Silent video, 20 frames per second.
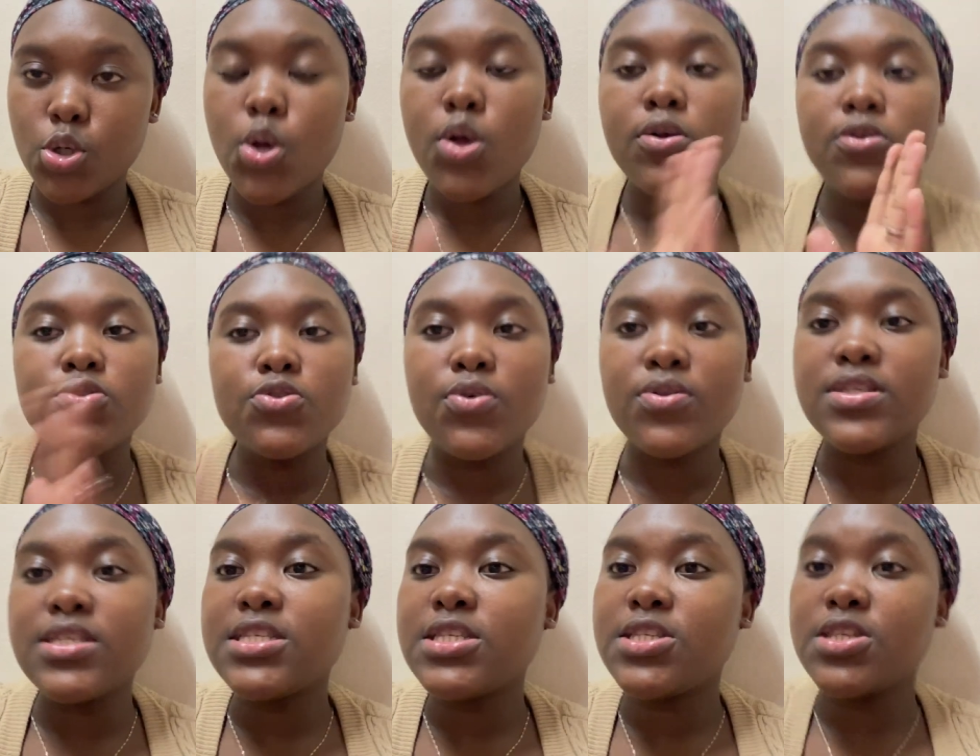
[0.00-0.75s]
So
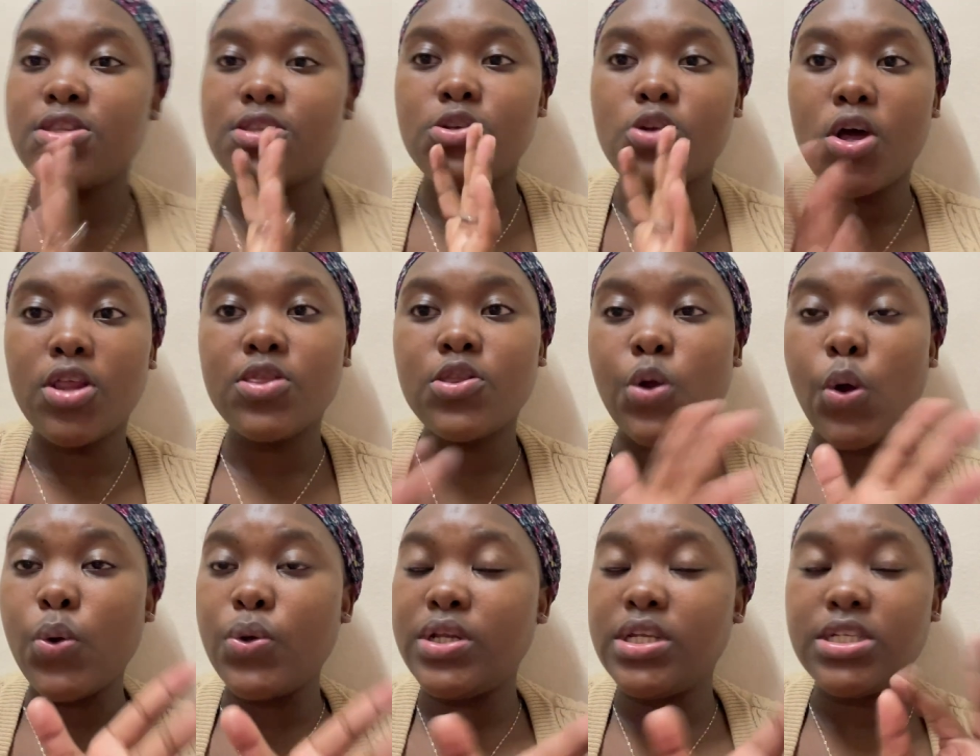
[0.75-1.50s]
this is not the
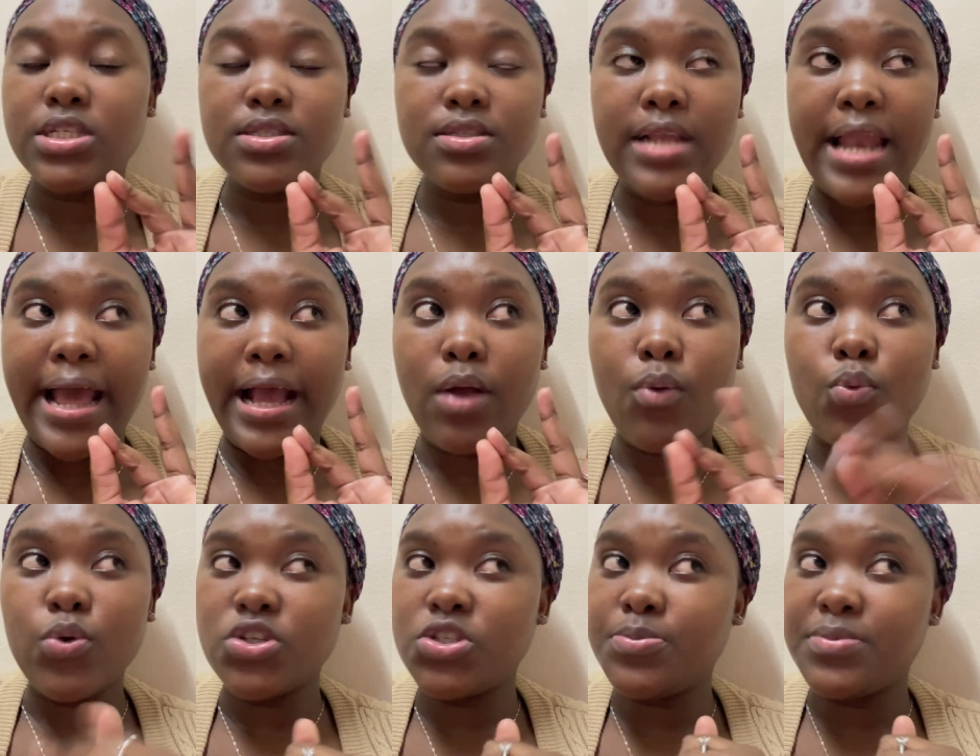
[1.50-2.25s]
only like
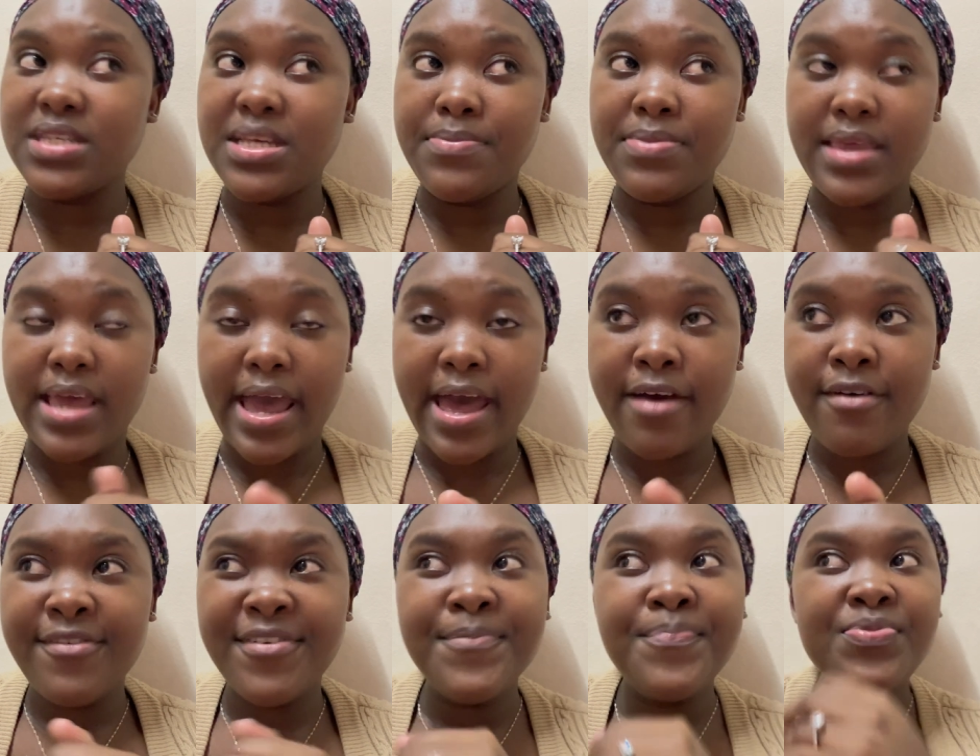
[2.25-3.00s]
worship team they have.